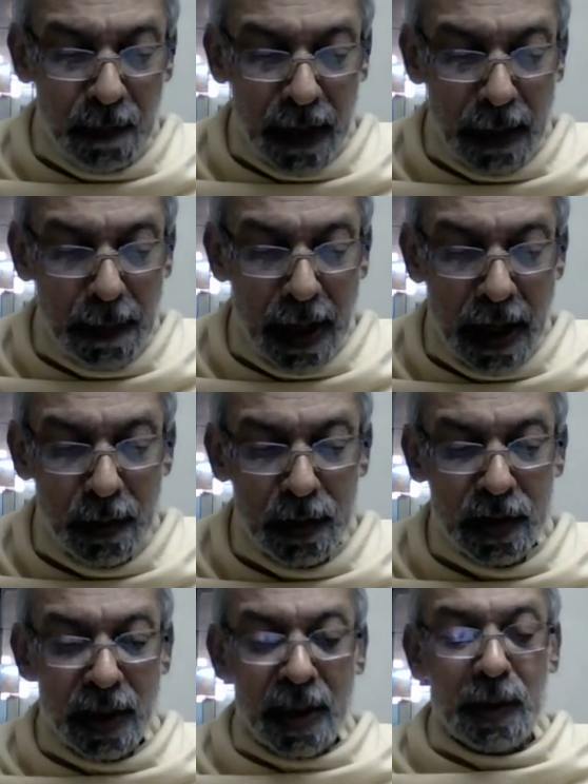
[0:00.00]

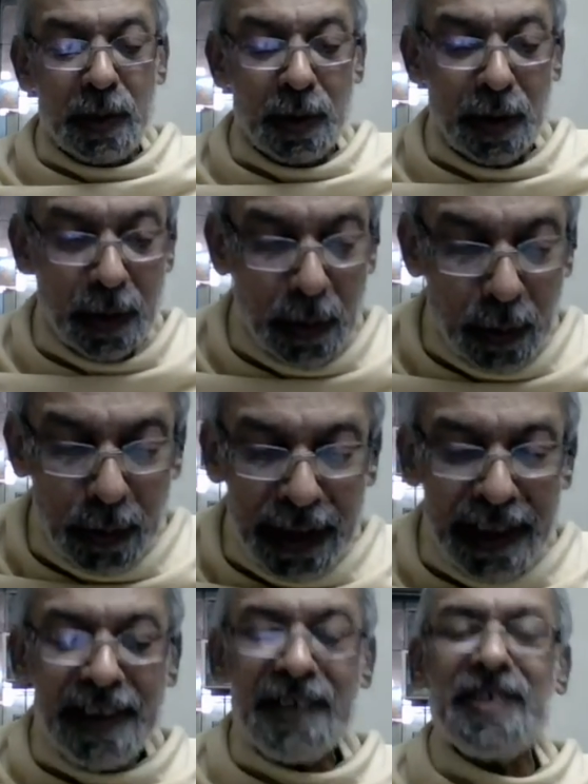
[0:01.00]
about your
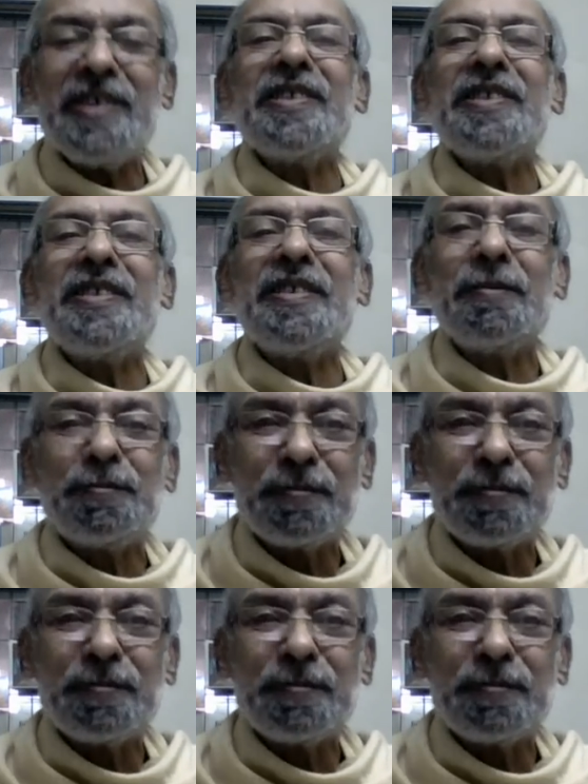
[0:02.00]
glories,